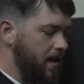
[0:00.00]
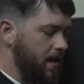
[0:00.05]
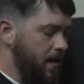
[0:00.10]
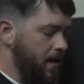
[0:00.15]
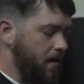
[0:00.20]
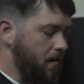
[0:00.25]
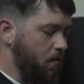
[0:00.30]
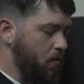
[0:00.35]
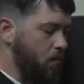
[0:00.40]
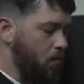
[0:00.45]

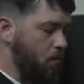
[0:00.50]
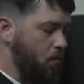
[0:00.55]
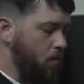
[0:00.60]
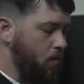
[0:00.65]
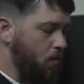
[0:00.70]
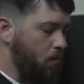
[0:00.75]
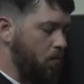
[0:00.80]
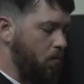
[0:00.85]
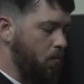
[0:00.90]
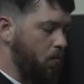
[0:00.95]
uh,
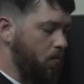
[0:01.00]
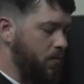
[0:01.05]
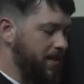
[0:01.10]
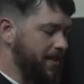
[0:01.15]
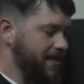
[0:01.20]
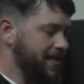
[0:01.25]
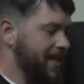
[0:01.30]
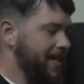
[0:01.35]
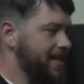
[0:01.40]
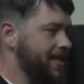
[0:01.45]

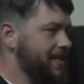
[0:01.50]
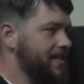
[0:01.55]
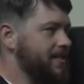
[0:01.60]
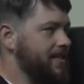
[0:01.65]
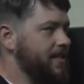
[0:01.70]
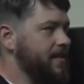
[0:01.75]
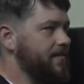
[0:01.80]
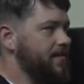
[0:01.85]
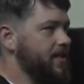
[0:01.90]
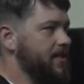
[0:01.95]
the
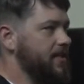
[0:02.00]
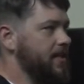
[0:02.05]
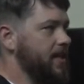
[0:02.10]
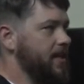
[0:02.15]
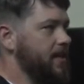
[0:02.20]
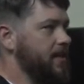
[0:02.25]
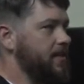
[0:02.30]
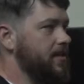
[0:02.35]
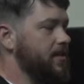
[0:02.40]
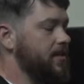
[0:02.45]
tendency of this
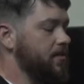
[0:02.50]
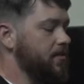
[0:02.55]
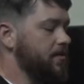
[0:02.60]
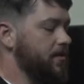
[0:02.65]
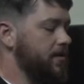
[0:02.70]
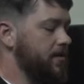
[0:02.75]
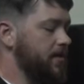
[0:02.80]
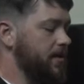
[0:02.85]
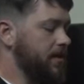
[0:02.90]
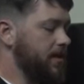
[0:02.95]
data. So
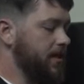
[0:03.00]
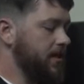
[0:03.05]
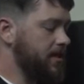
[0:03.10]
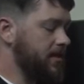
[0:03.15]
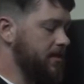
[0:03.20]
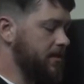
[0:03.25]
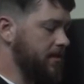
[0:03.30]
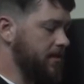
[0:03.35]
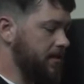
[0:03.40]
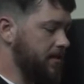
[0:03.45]

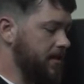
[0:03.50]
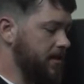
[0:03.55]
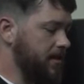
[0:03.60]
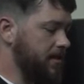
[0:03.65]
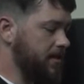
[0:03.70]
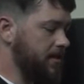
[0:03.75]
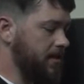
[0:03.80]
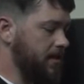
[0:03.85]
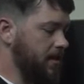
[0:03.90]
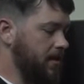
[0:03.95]
these,
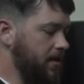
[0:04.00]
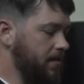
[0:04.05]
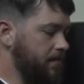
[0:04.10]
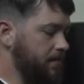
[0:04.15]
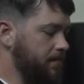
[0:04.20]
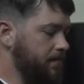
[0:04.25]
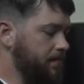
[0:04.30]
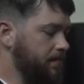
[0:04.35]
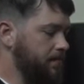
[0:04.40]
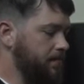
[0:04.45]
these
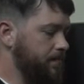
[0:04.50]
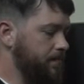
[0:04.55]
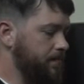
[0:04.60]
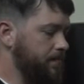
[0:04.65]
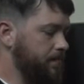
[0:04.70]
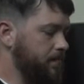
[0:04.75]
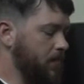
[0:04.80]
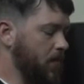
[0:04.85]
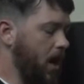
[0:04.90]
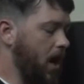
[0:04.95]
um,
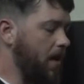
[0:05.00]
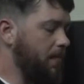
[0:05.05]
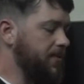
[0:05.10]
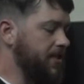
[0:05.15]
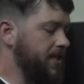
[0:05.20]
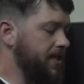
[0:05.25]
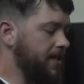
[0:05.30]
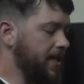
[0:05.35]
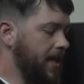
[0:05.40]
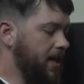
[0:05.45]

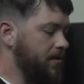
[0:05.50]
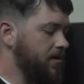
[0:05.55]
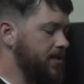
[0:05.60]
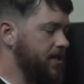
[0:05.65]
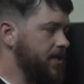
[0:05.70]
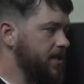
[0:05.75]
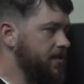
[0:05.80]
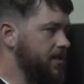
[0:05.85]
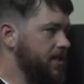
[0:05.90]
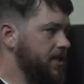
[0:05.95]
ups and downs
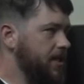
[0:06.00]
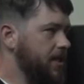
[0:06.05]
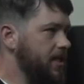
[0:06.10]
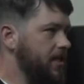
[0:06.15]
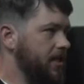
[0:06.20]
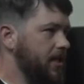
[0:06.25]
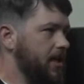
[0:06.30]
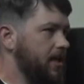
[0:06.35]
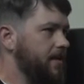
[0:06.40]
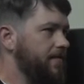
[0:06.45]
that you see,
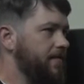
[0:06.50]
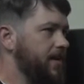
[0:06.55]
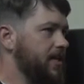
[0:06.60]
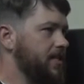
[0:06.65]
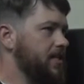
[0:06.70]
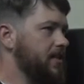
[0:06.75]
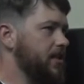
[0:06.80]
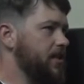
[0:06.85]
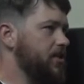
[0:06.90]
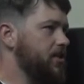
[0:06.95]
the kind of
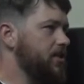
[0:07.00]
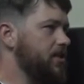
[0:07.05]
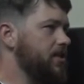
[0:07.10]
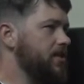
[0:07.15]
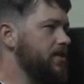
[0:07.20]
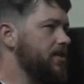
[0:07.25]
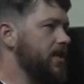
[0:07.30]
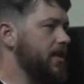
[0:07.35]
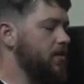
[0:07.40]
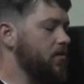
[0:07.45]

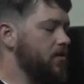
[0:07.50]
oscillations, they